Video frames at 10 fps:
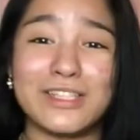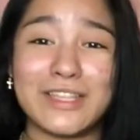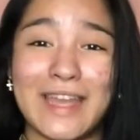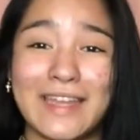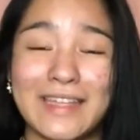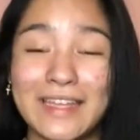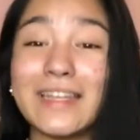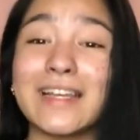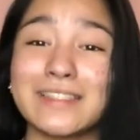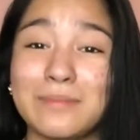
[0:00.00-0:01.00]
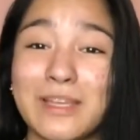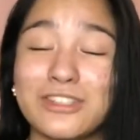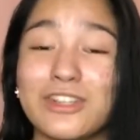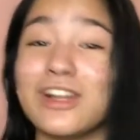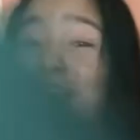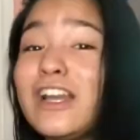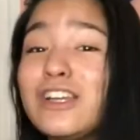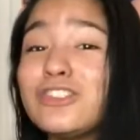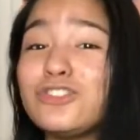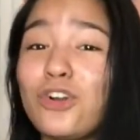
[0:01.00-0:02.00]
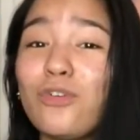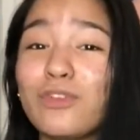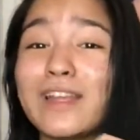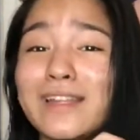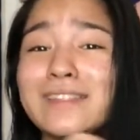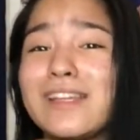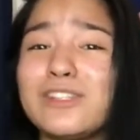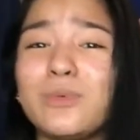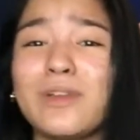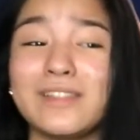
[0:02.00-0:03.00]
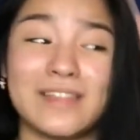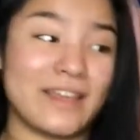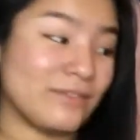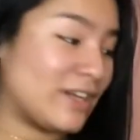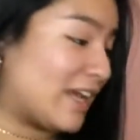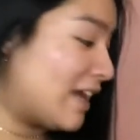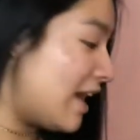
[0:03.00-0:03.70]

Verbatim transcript: again like next semester. So freaking excited to wear this like every day.